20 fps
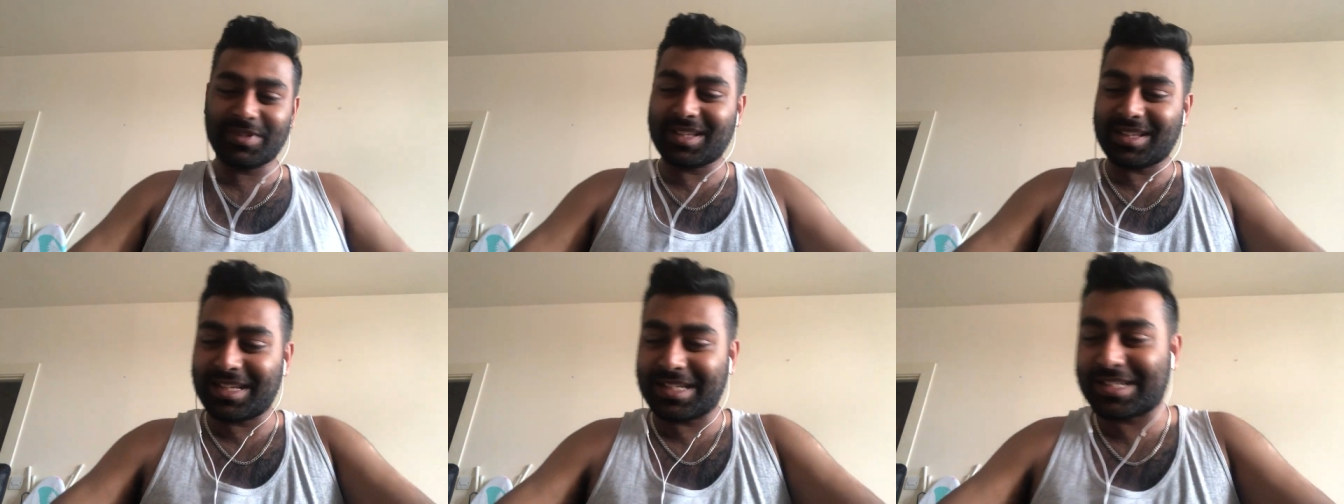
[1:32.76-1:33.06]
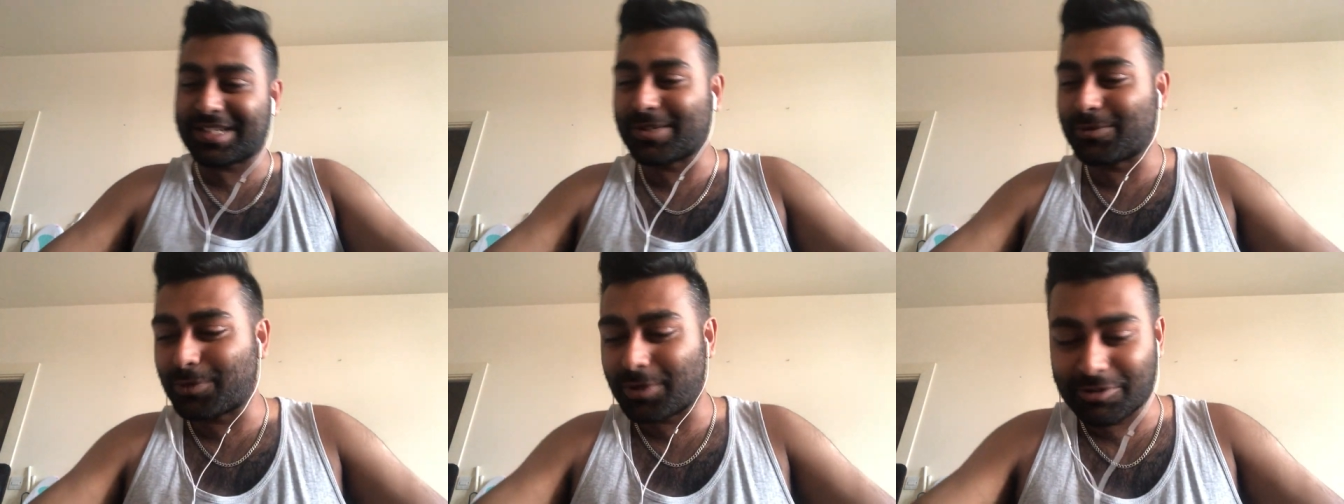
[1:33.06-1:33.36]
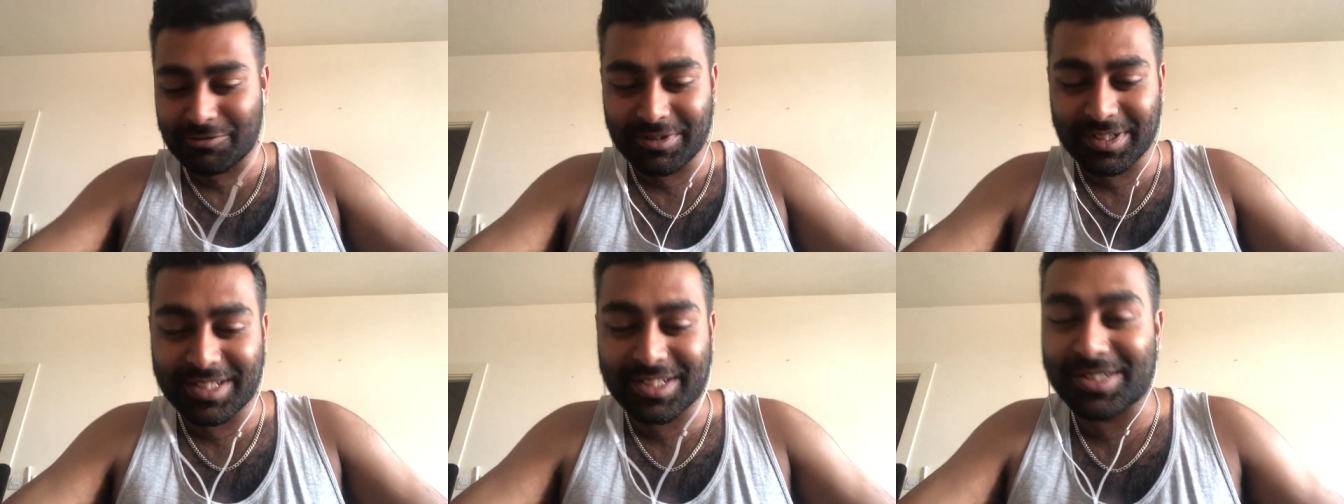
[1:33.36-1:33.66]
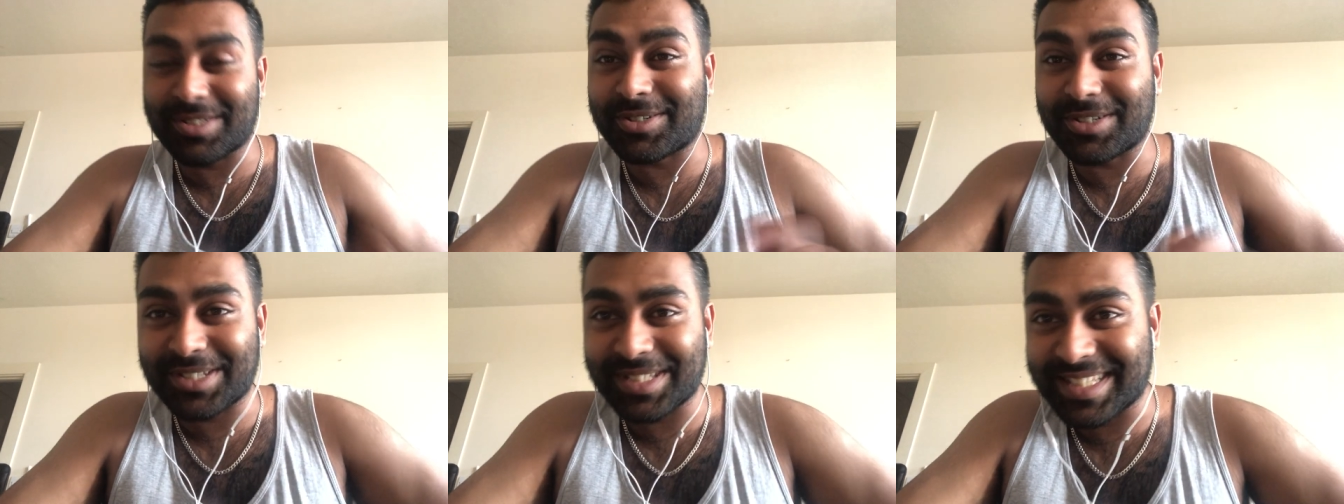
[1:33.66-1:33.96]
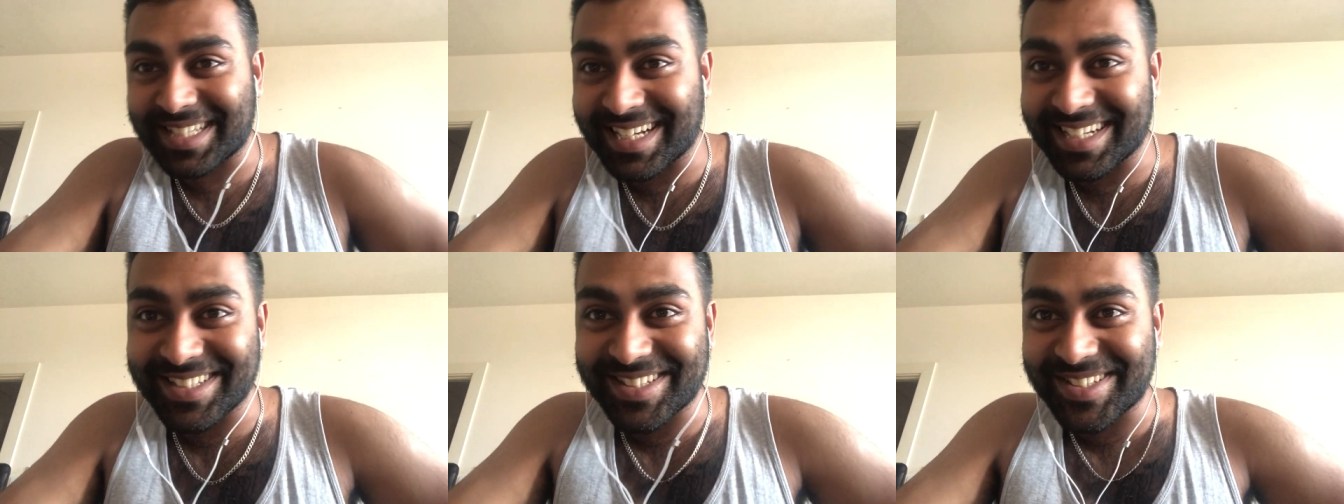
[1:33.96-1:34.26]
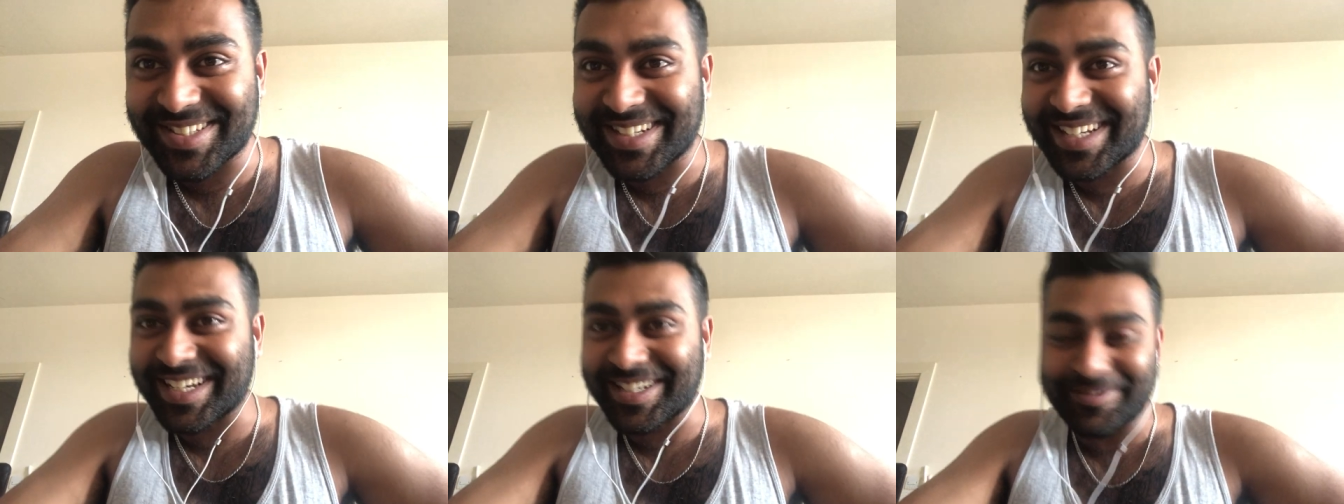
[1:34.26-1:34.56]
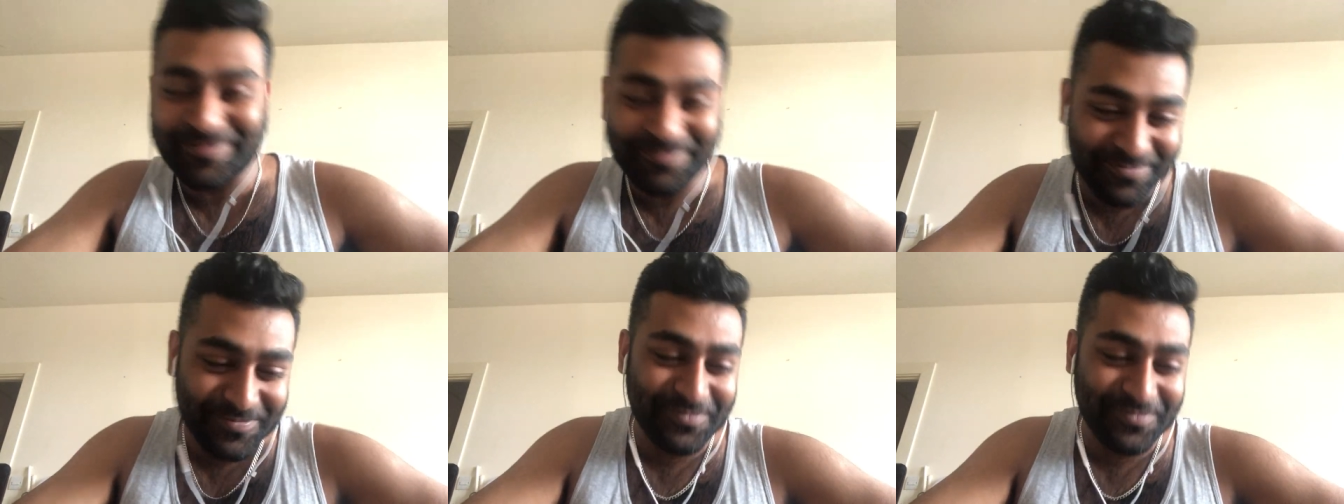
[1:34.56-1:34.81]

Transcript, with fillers: Let's see what Richard's got to tell us today.